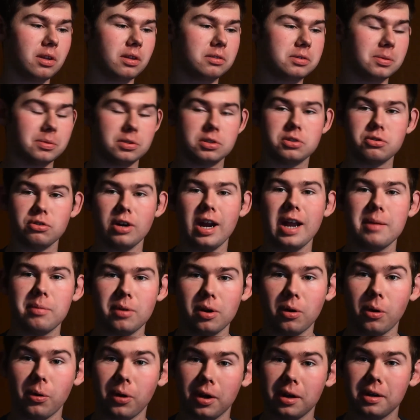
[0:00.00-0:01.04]
subscriber
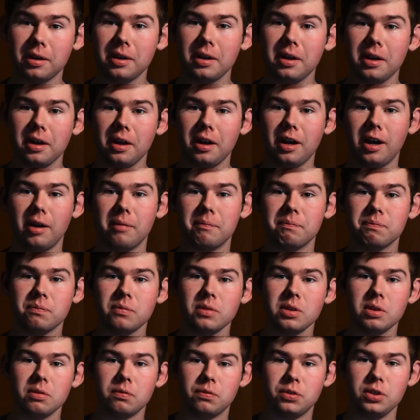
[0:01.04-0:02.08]
or
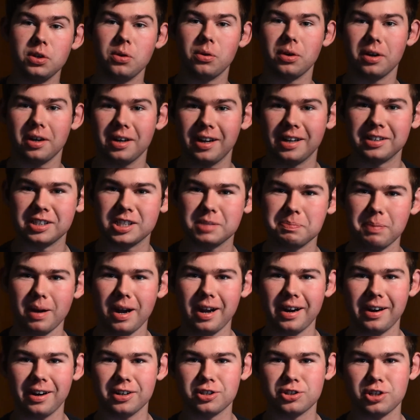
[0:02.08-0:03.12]

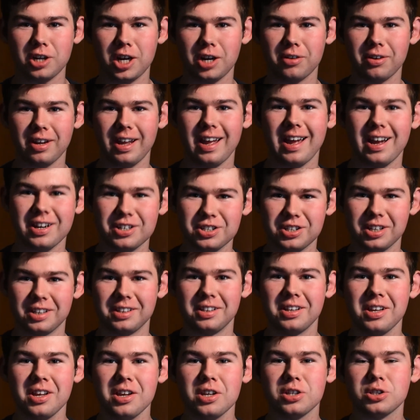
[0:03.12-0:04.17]
viewer-inspired trailer reaction.
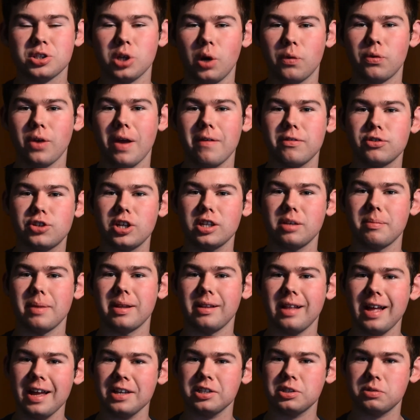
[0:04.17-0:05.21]
So if you haven't checked out my
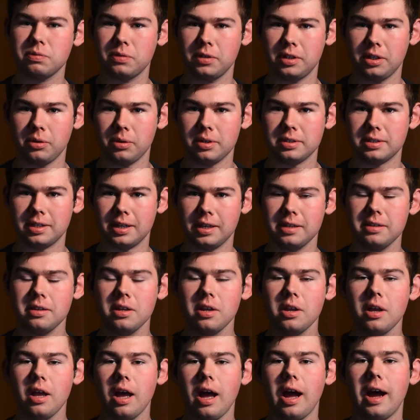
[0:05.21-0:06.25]
last video we did,
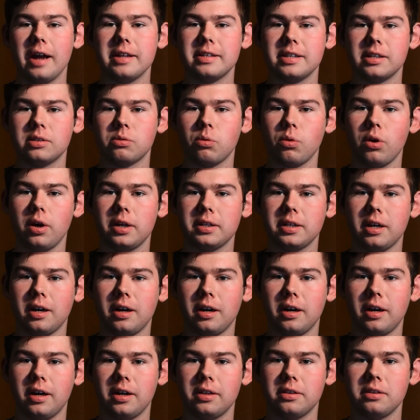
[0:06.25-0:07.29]
I did one
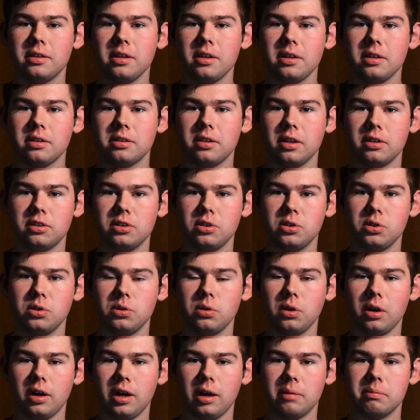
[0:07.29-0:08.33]
on the
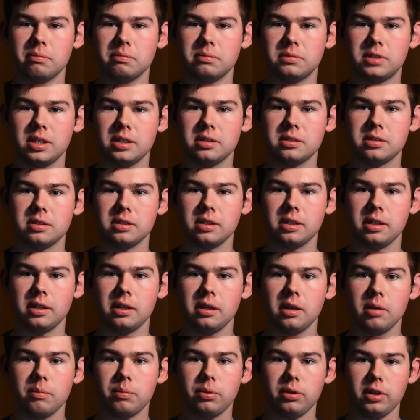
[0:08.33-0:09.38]
new
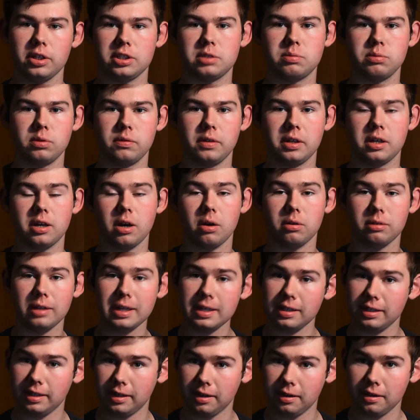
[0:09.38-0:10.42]
Disney Plus movie called
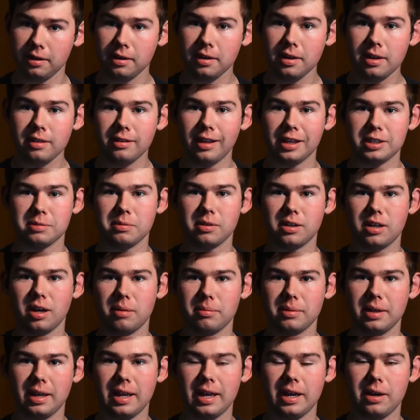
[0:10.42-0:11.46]
Lightyear. That's going to be
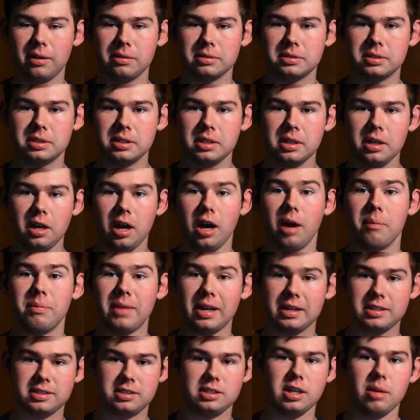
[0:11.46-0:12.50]
coming out
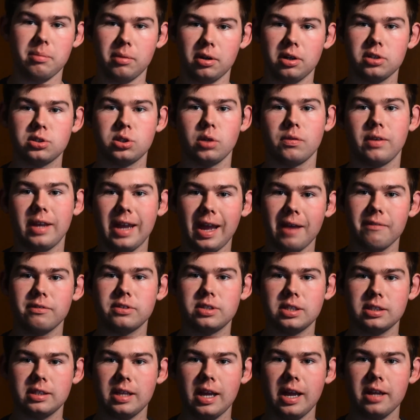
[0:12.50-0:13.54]
next summer. So if you haven't
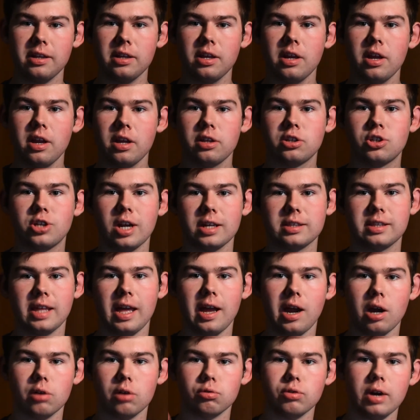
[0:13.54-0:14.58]
seen that, check that
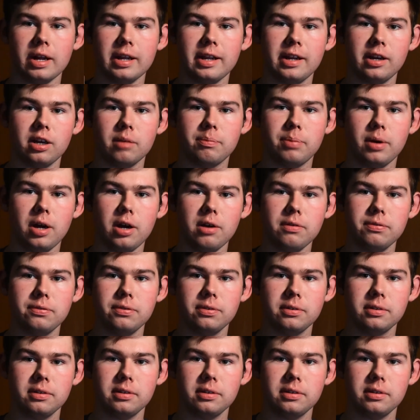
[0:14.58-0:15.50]
out right here above.